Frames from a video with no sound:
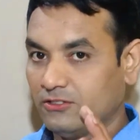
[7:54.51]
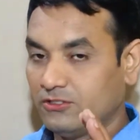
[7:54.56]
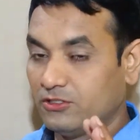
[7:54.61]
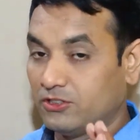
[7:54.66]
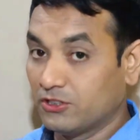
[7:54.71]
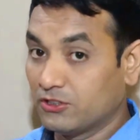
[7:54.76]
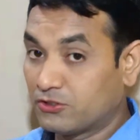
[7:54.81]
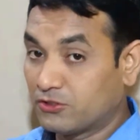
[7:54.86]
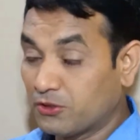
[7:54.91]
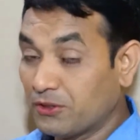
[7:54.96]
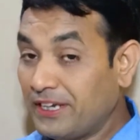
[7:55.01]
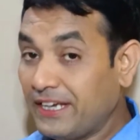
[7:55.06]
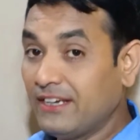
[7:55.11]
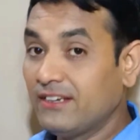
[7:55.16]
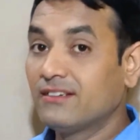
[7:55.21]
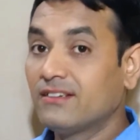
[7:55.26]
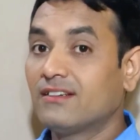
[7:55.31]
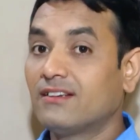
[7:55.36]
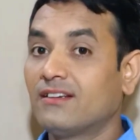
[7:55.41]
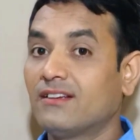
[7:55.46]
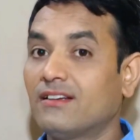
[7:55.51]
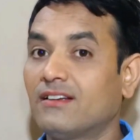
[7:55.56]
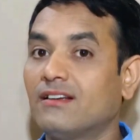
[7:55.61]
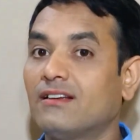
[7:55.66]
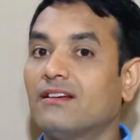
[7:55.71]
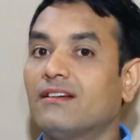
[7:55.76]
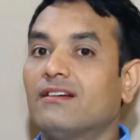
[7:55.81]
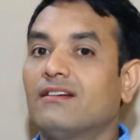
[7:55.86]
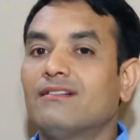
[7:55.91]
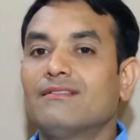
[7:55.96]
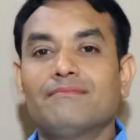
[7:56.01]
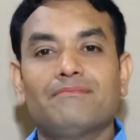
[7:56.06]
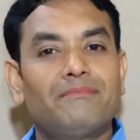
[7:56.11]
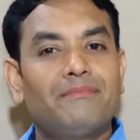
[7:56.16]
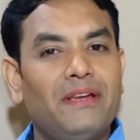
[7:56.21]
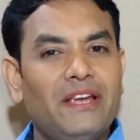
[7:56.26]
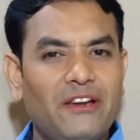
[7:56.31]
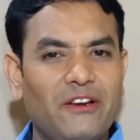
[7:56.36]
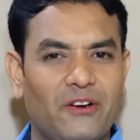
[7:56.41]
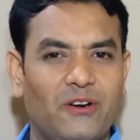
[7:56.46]
Je suis
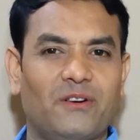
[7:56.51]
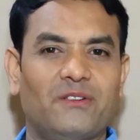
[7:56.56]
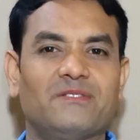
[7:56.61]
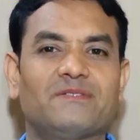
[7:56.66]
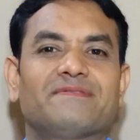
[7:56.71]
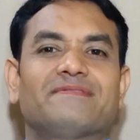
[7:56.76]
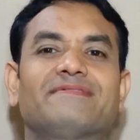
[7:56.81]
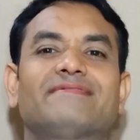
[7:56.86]
bien.